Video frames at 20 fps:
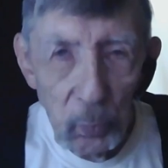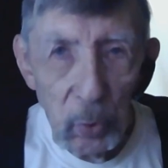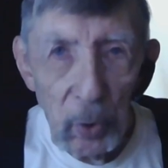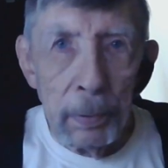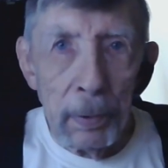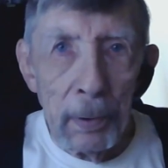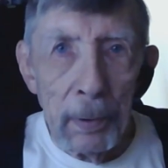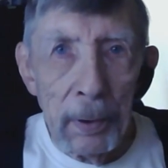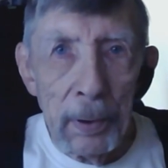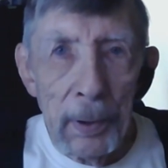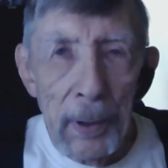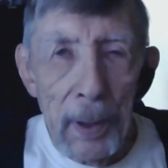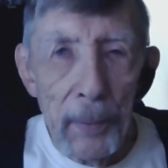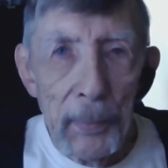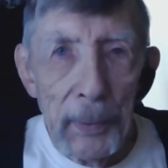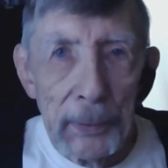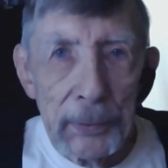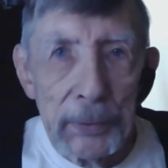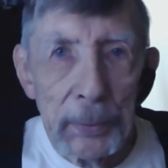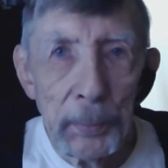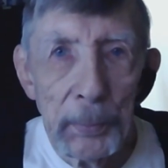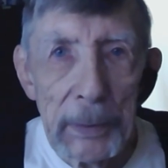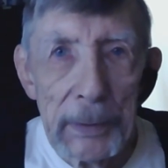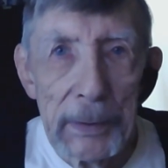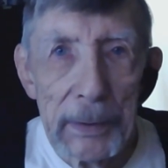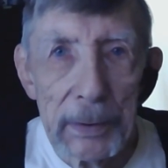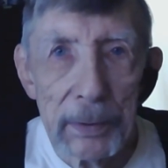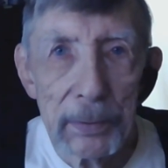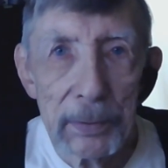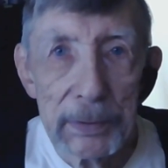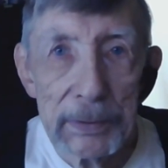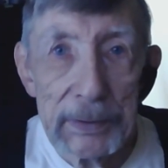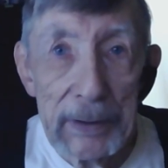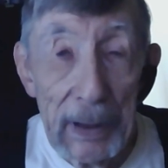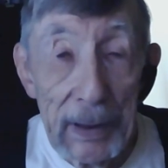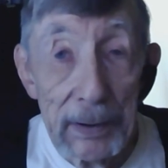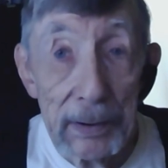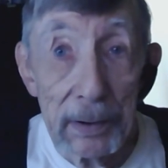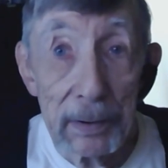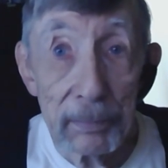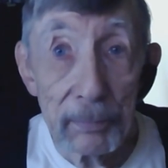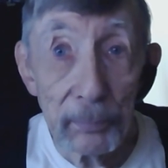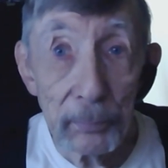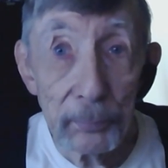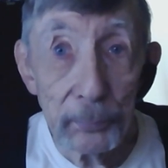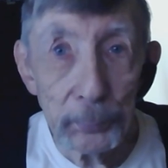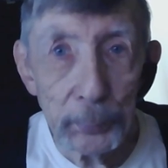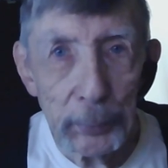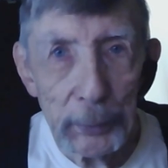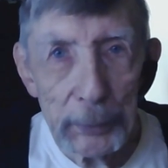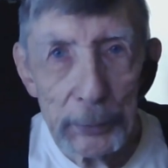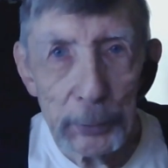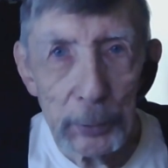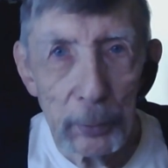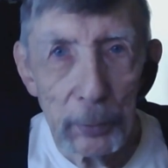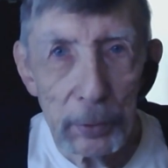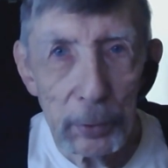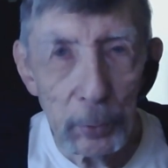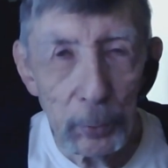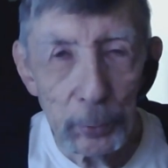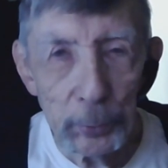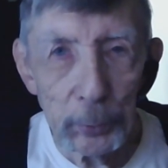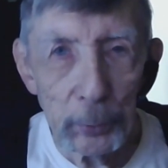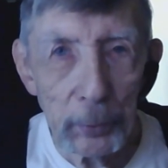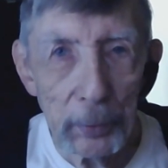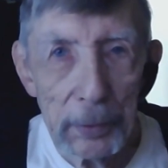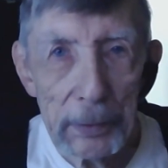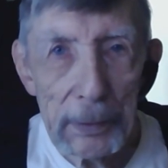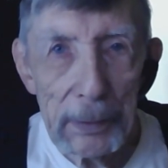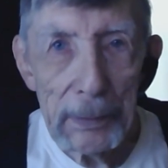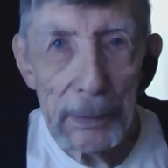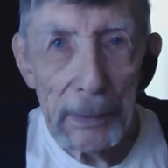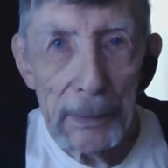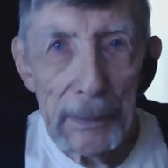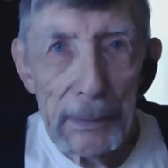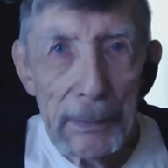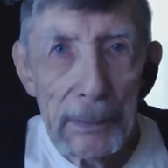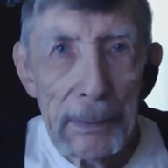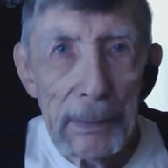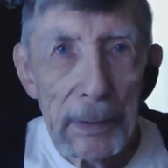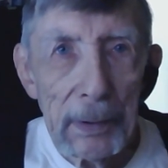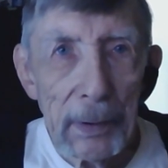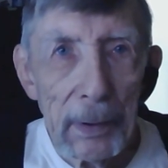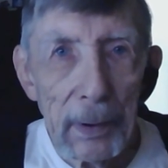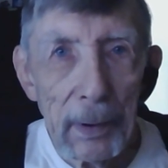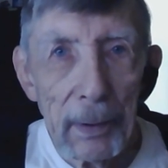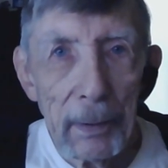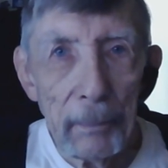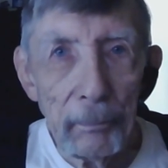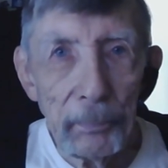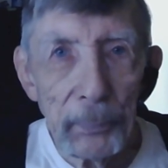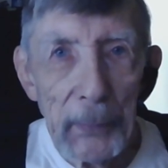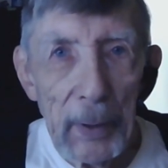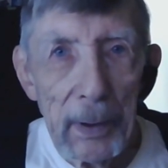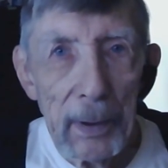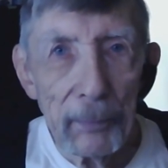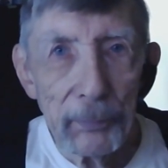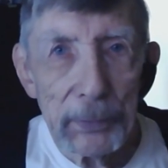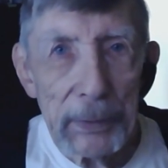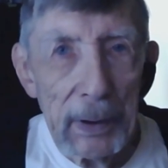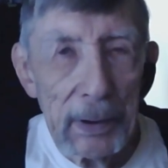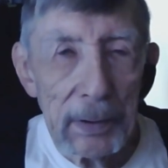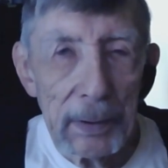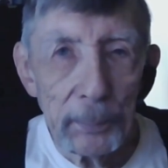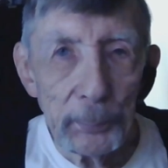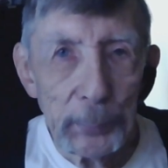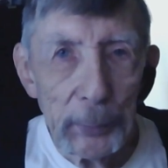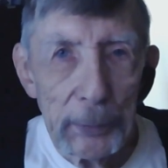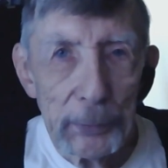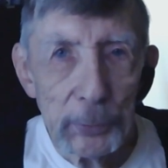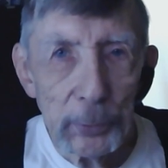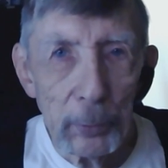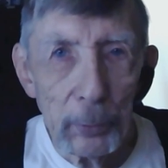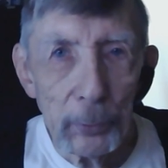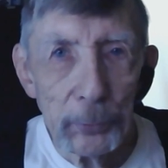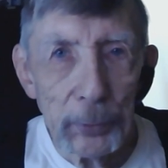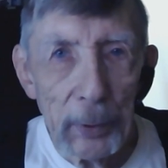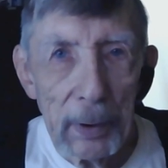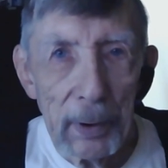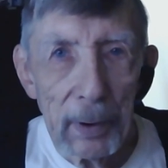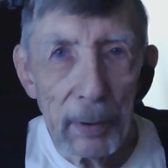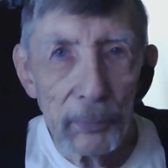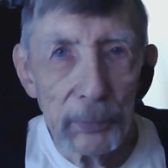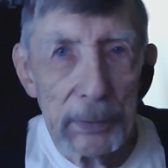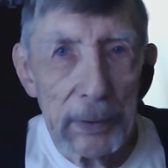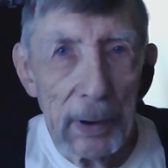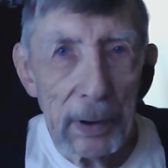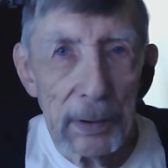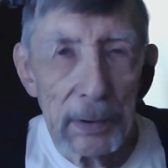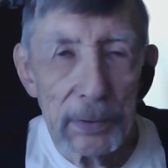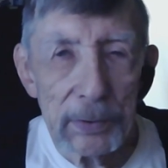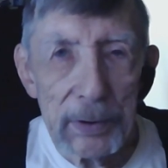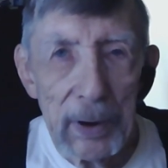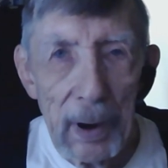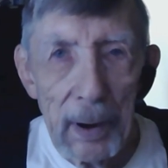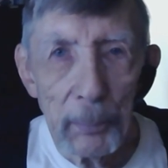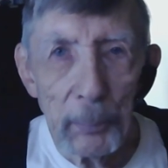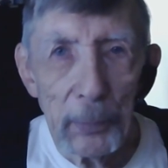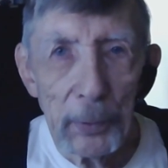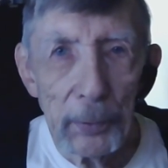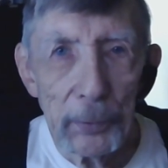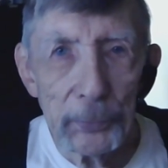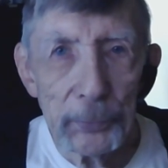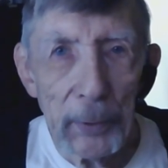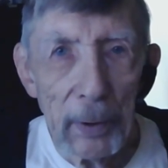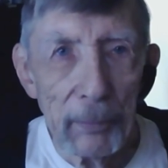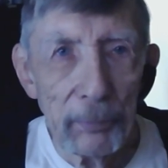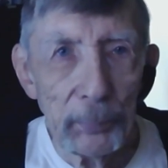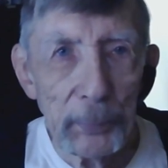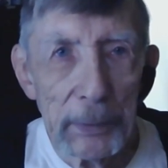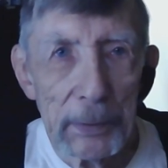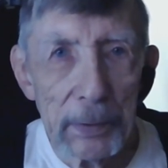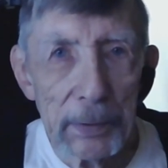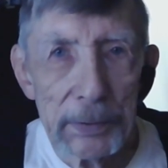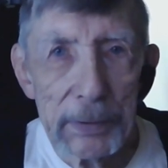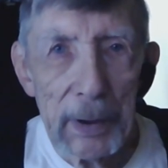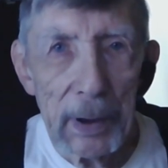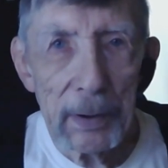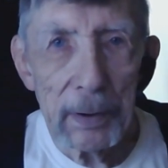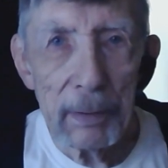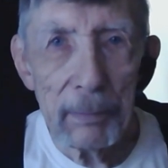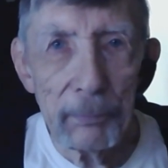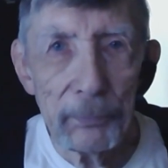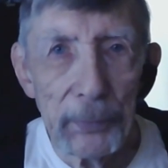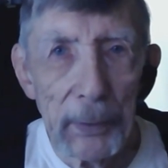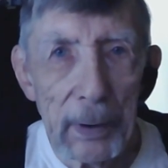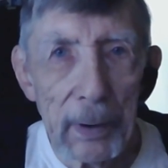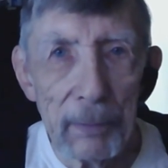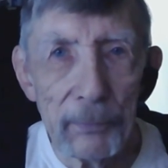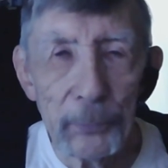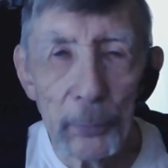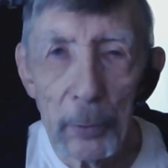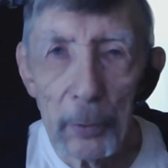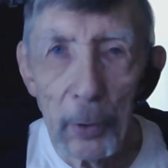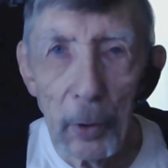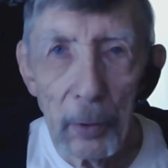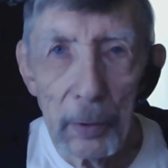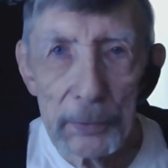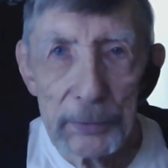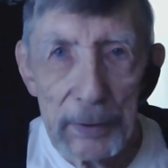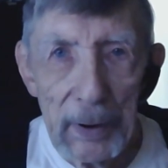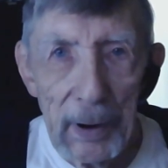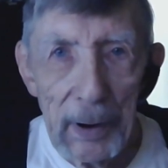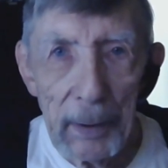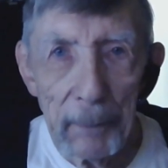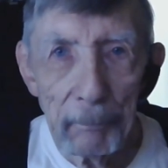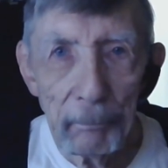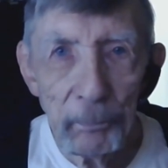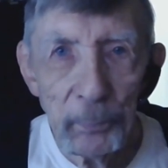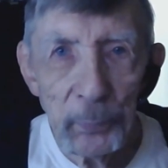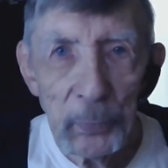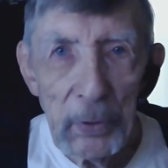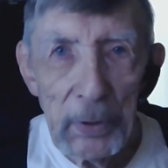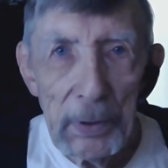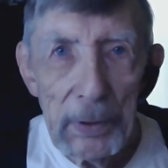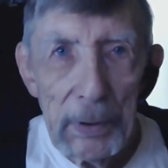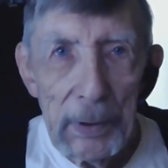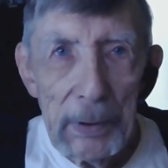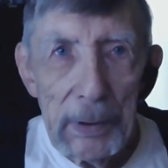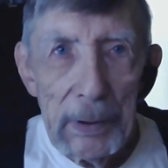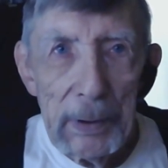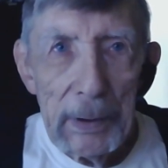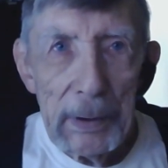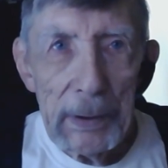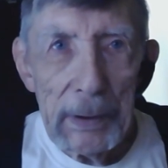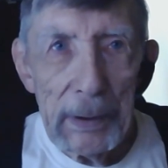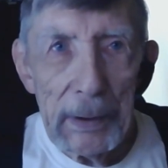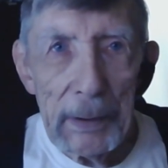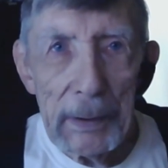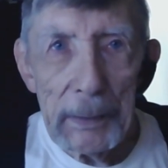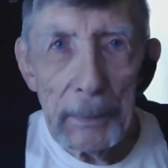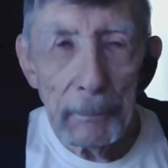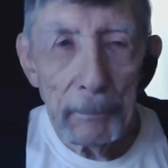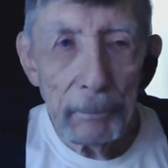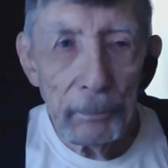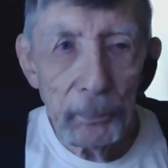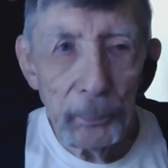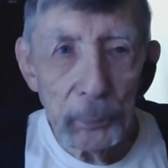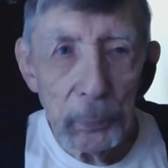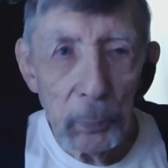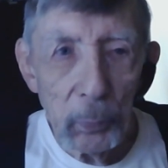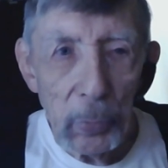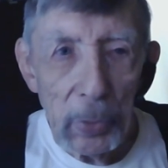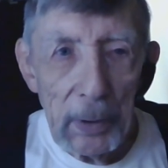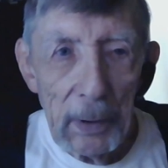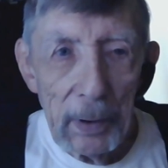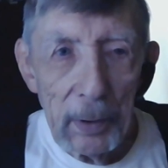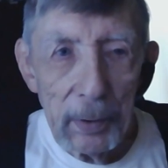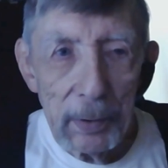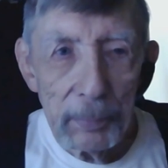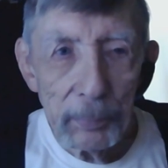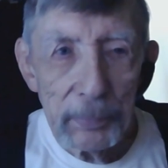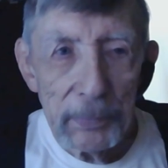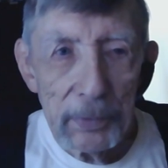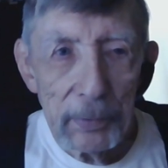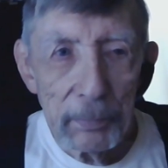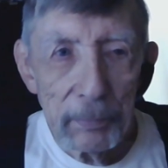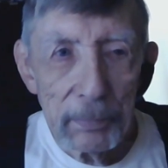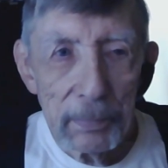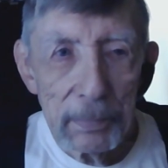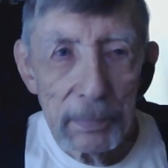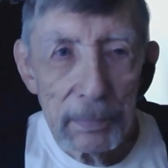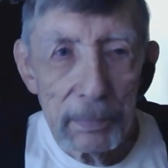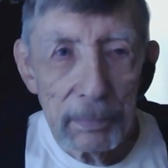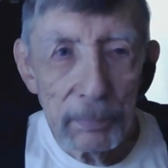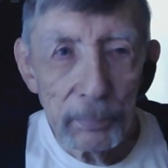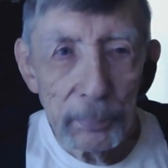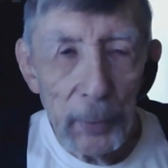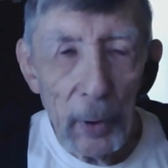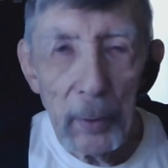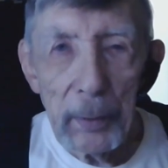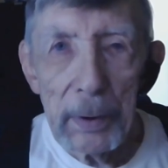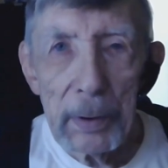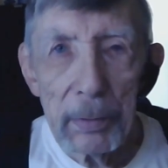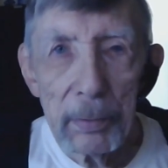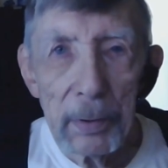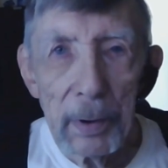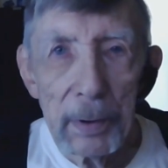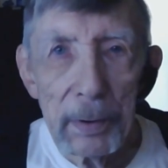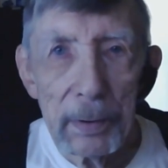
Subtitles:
I'm a committed Canon printer user. I have Canon printers, I have Canon cameras, I've been a Canon fan for a long time. And I bought a